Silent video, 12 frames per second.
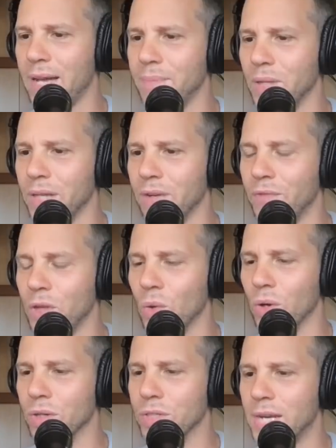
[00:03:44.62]
million
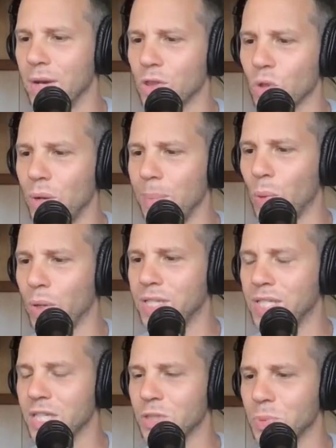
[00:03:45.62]
viewers, down
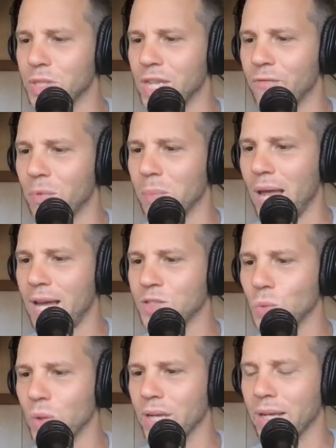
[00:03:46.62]
3.6% from
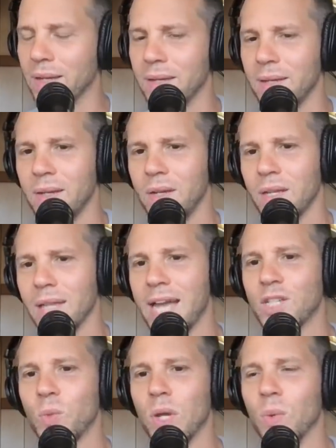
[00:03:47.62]
last week.
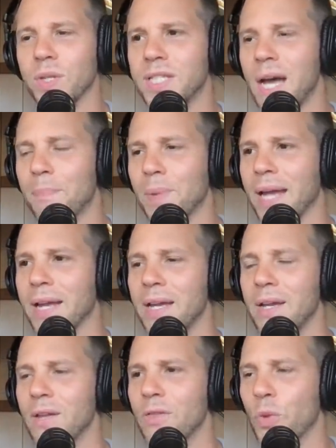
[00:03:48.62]
Last week was up like
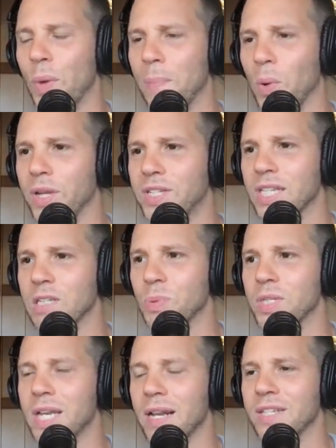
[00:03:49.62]

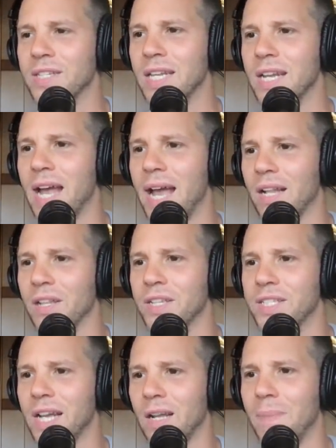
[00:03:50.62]
3.6% because they did a Hell in a
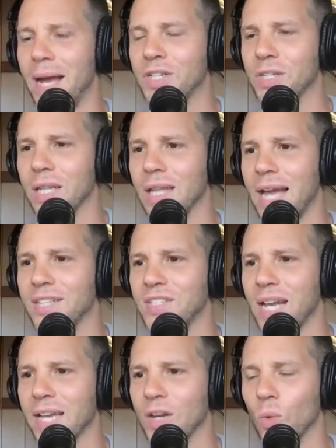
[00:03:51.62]
Cell match at the last
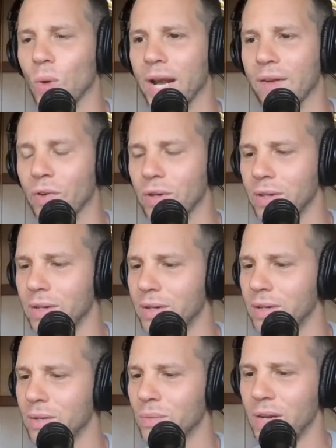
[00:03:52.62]
second or whatever.
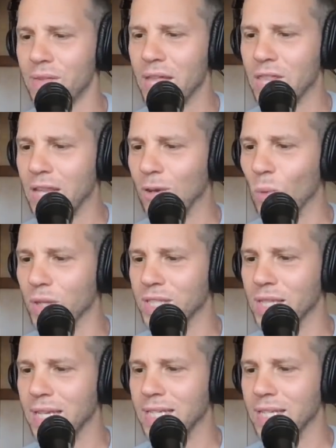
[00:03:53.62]
Whatever that thing was
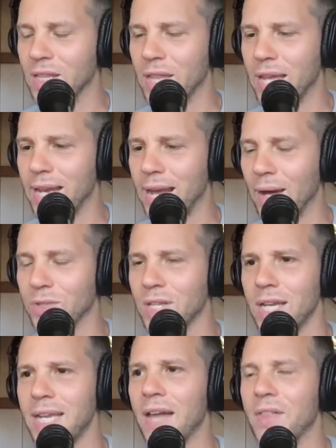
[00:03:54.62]
that they did that they announced.
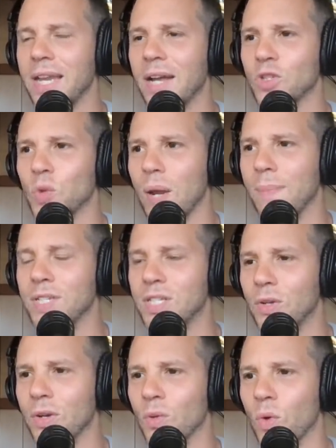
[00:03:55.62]
Yeah, they announced Rey
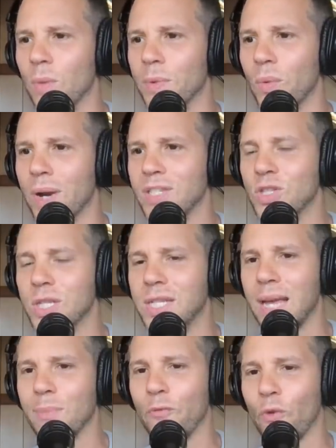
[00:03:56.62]
Mysterio and Roman Reigns the
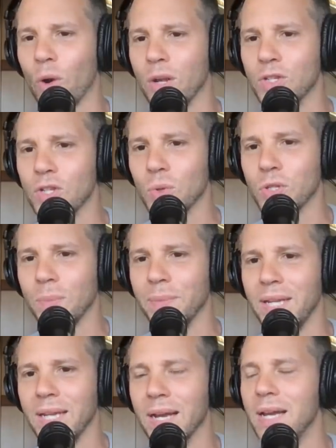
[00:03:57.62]
day before on social
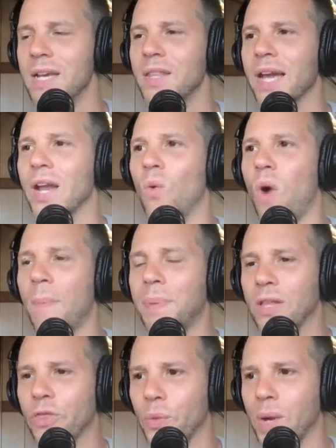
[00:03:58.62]
media. They got a
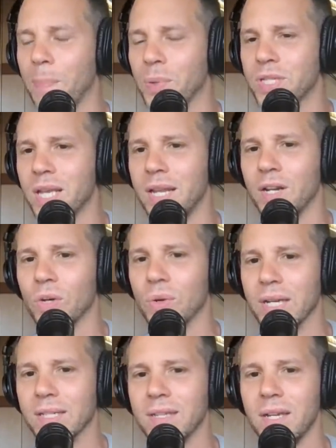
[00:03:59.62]
whopping 3%
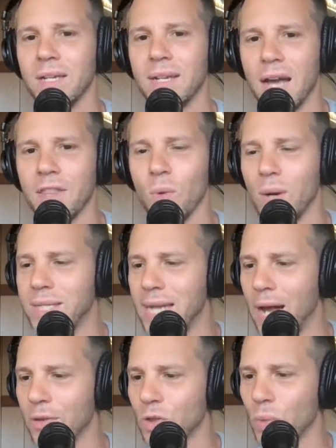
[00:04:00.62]
increase. Now they went
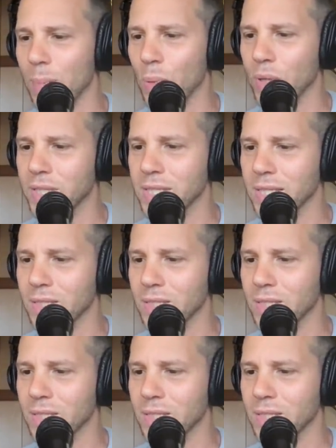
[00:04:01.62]
down 3.6